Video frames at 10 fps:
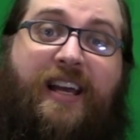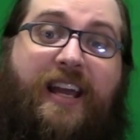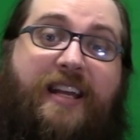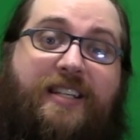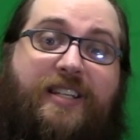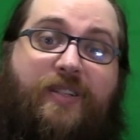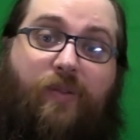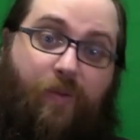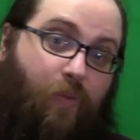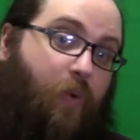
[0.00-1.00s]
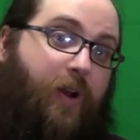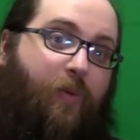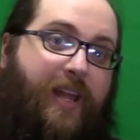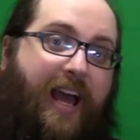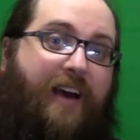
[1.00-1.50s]
it's what
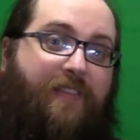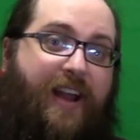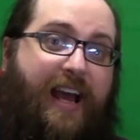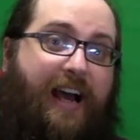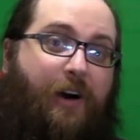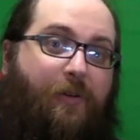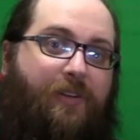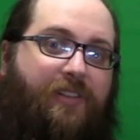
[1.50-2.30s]
we have now.